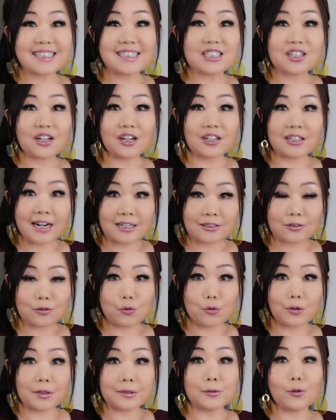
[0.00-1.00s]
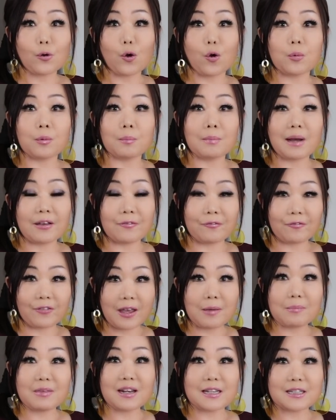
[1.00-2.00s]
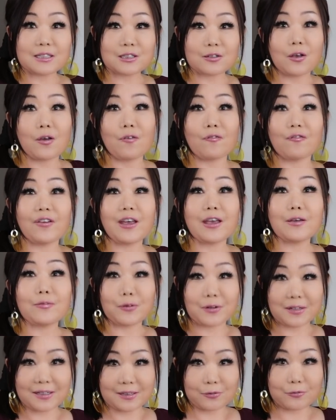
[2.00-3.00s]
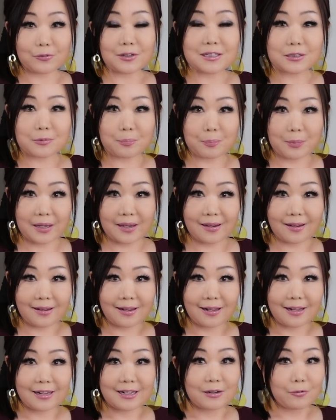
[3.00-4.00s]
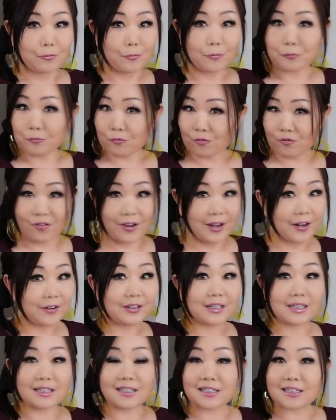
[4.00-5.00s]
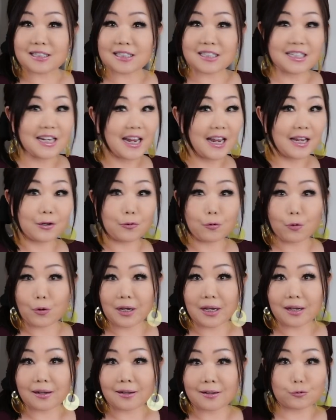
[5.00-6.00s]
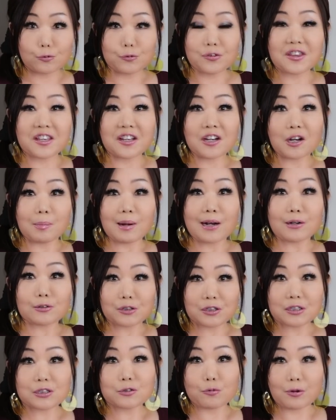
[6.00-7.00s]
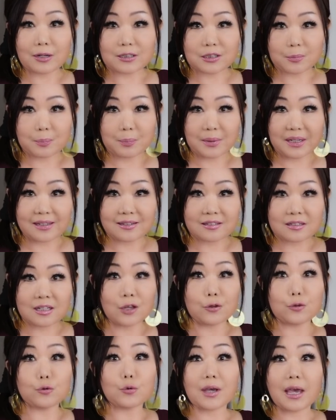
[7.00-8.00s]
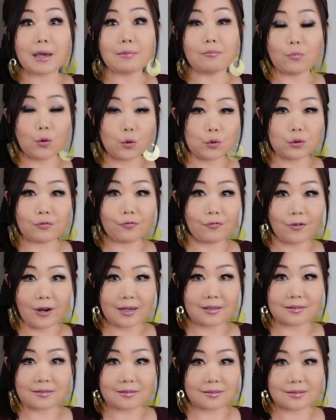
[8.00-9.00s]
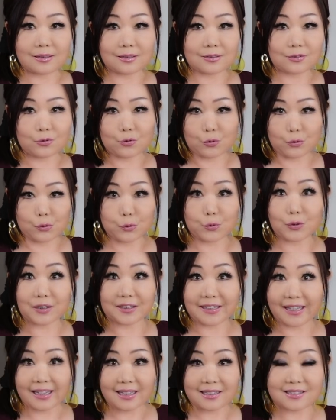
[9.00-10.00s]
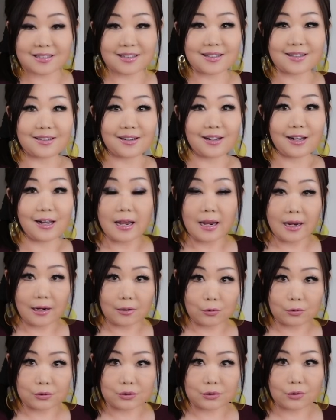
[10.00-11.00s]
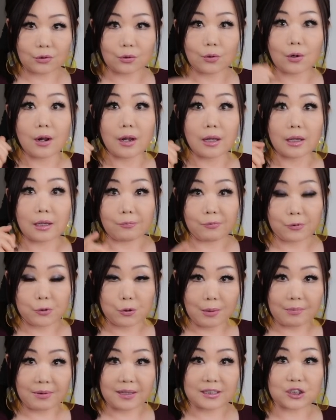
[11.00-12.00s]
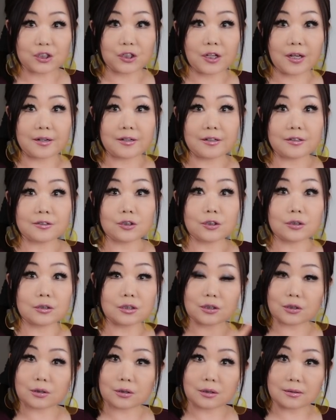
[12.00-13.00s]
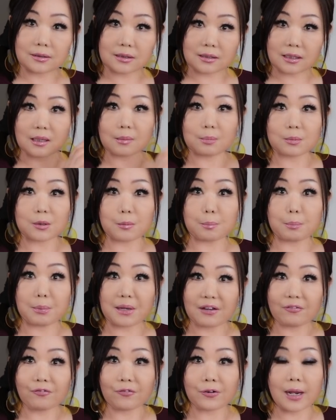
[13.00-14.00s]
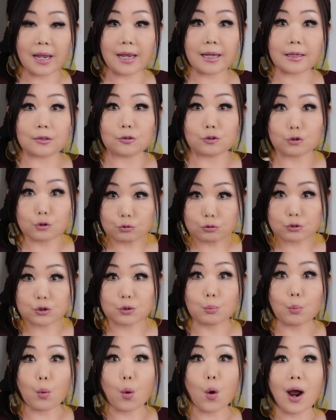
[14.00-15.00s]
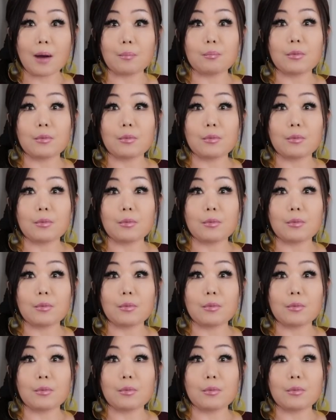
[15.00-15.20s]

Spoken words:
is another one of my family's favorite recipe. Very easy and quick. Good thing about this recipe is you can modify this to your taste. And also, if you are vegetarian, just skip the beef and use more